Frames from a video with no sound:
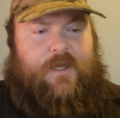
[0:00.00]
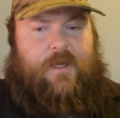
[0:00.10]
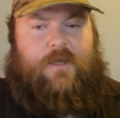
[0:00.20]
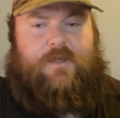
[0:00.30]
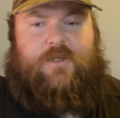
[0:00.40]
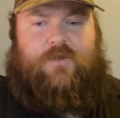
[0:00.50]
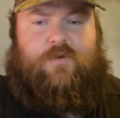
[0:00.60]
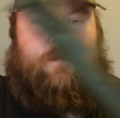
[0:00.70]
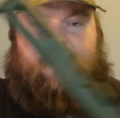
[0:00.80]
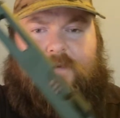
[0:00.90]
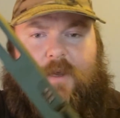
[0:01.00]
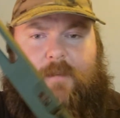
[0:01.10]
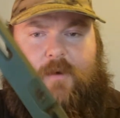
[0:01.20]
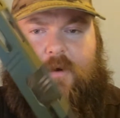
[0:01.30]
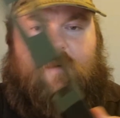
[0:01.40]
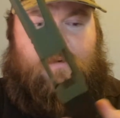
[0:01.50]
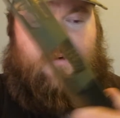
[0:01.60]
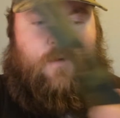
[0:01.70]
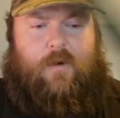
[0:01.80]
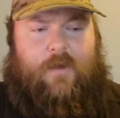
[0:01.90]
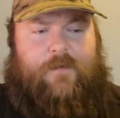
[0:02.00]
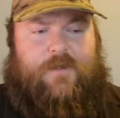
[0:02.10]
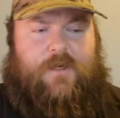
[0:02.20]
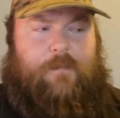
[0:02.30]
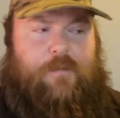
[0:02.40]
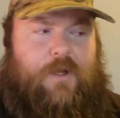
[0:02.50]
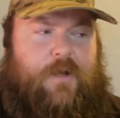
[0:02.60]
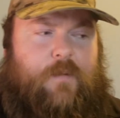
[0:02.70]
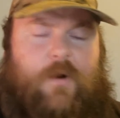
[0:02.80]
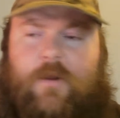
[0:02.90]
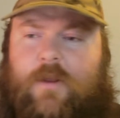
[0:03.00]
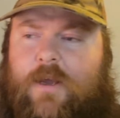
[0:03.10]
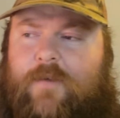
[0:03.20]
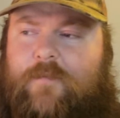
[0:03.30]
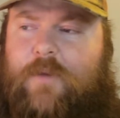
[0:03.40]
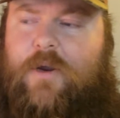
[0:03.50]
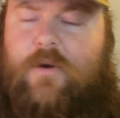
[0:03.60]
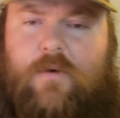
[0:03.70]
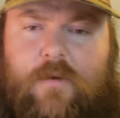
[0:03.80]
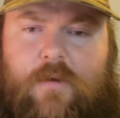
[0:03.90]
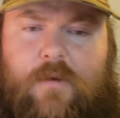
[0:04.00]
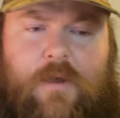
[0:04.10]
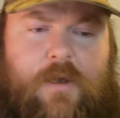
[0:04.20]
a stripped Viper or if it's a complete, where it'll have barrel,